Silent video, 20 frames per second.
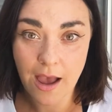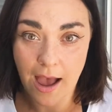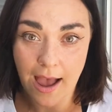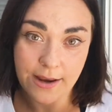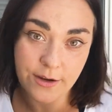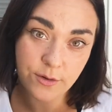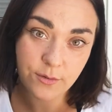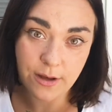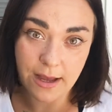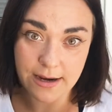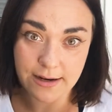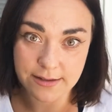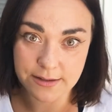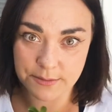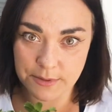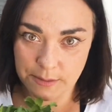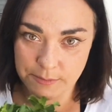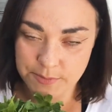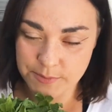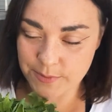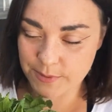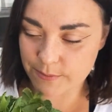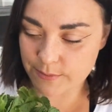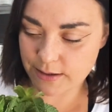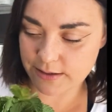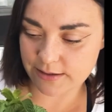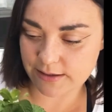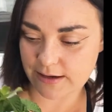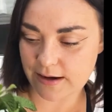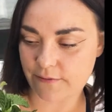I do kind of sometimes put
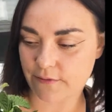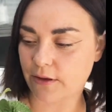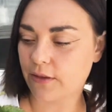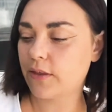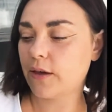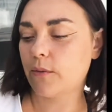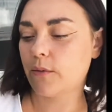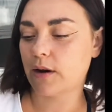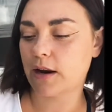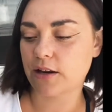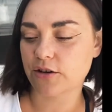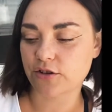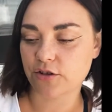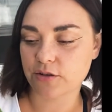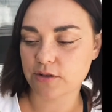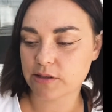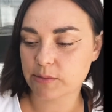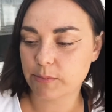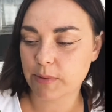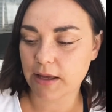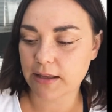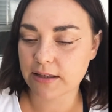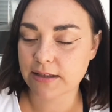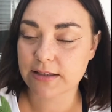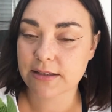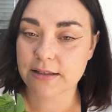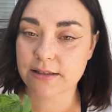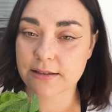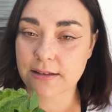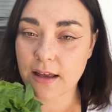mint in everything when I juice, but
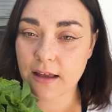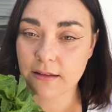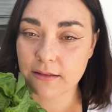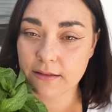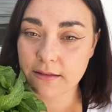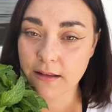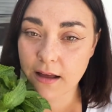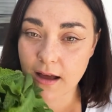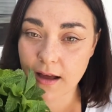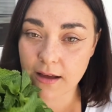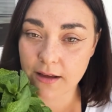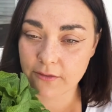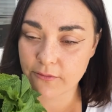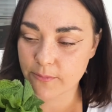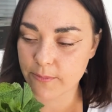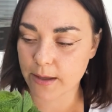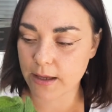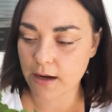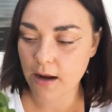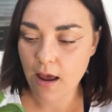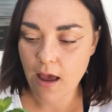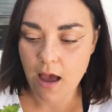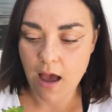this is a lot of mint.